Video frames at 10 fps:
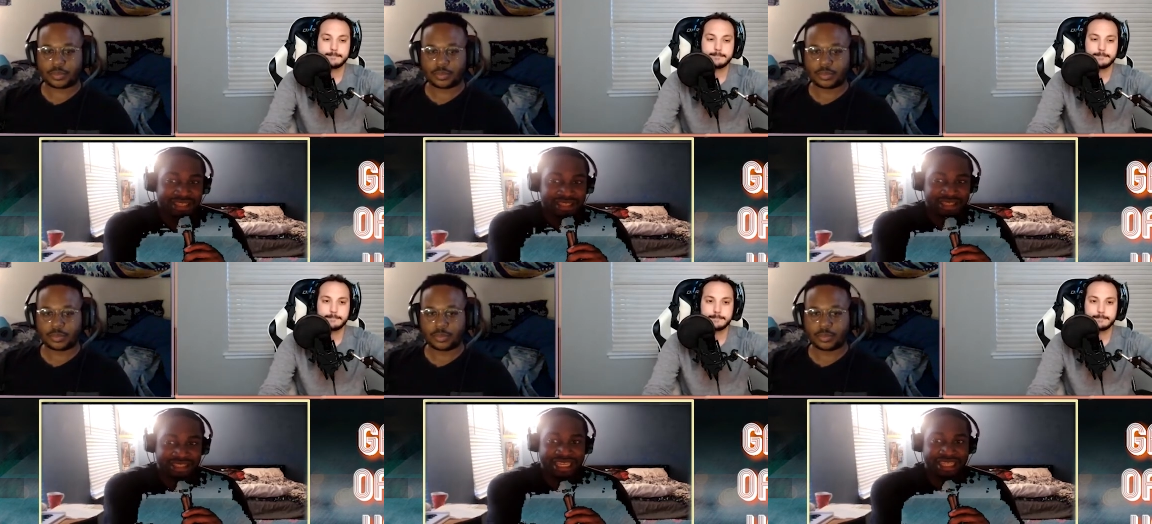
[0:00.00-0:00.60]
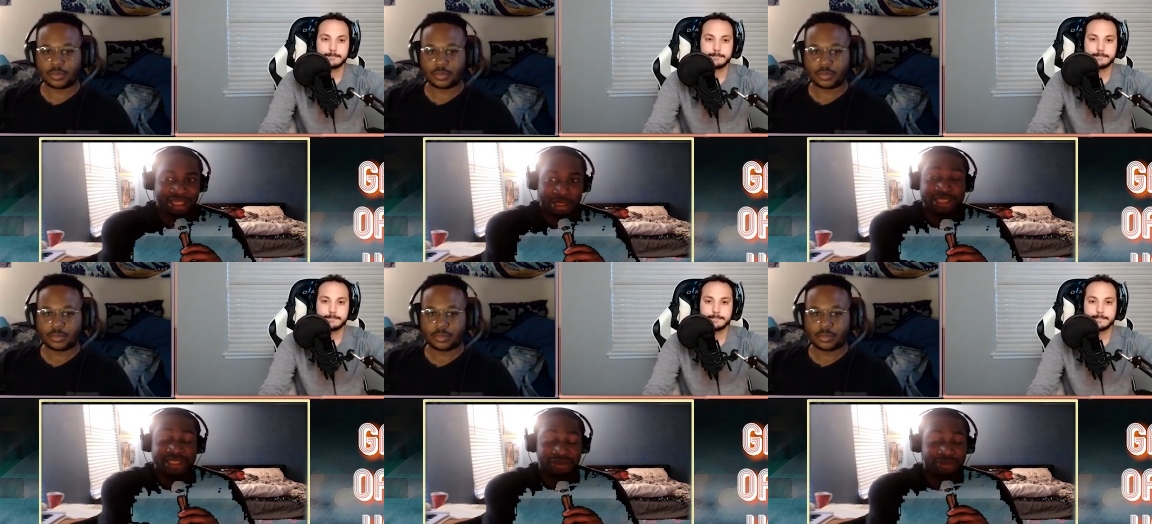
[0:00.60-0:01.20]
Speaker 1: because I got the gist of
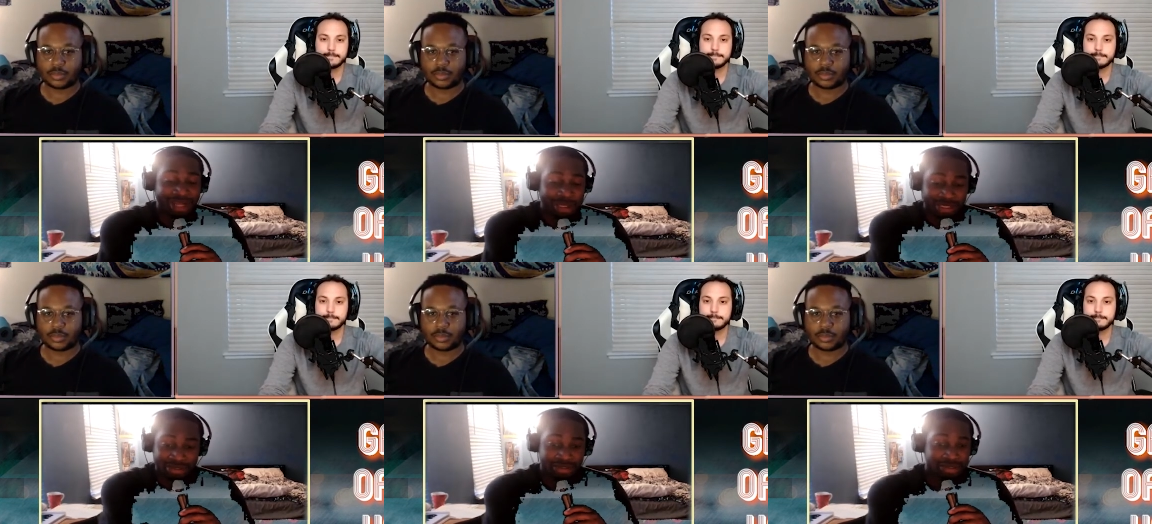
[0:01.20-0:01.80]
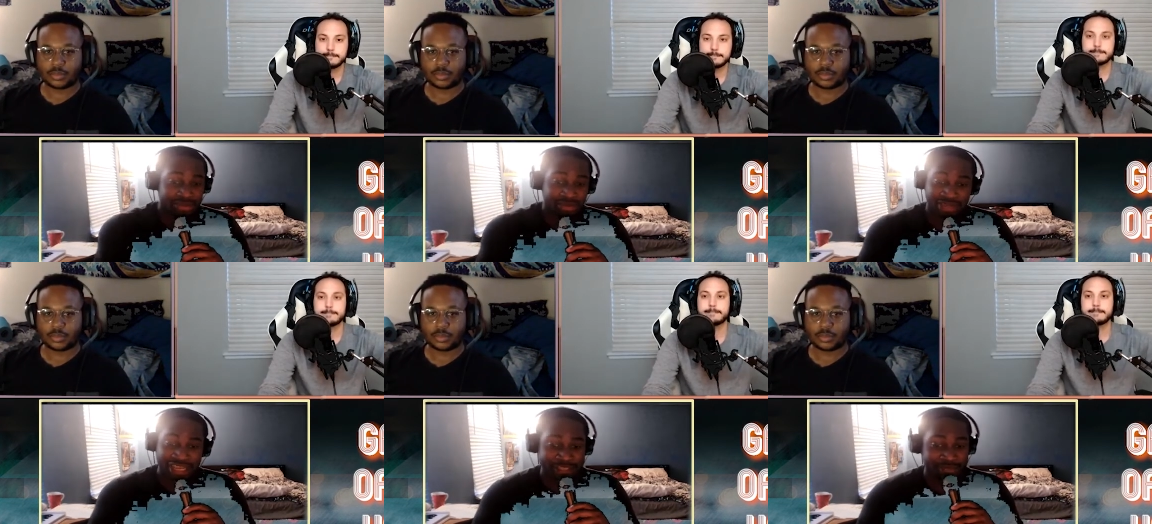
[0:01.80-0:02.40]
it, watching either you guys
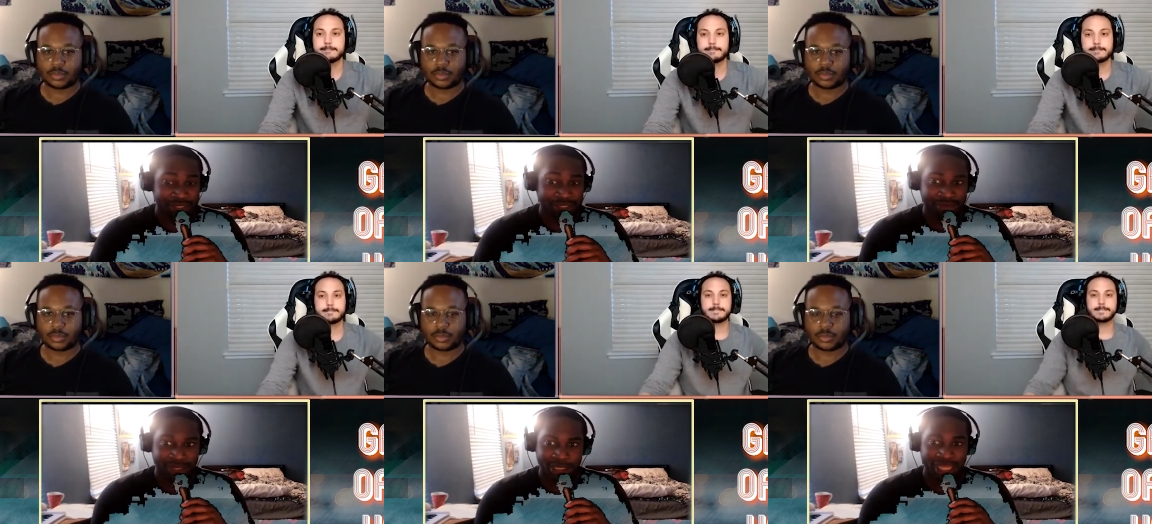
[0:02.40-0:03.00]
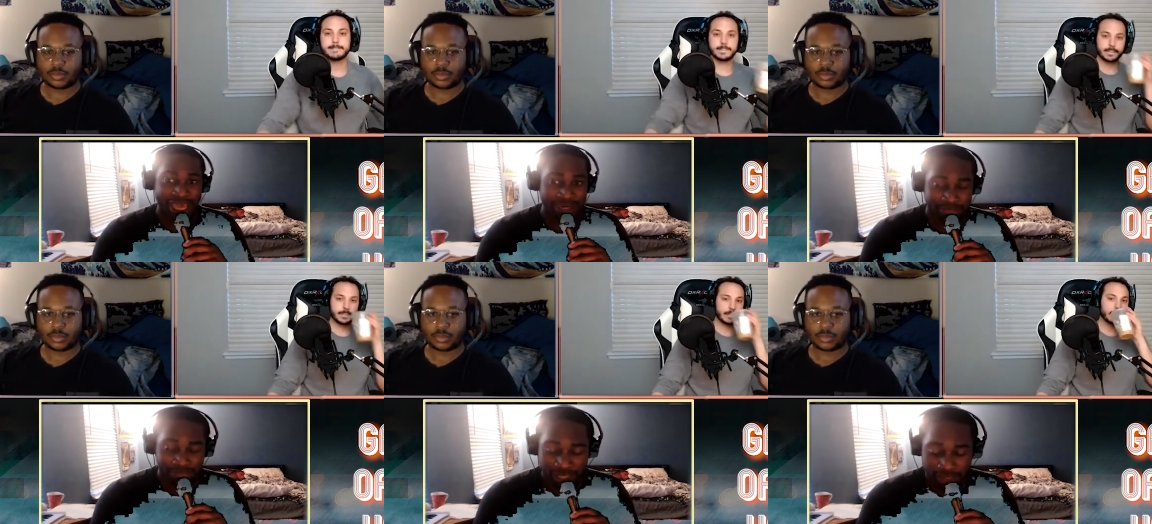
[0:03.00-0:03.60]
play or watching Adam play,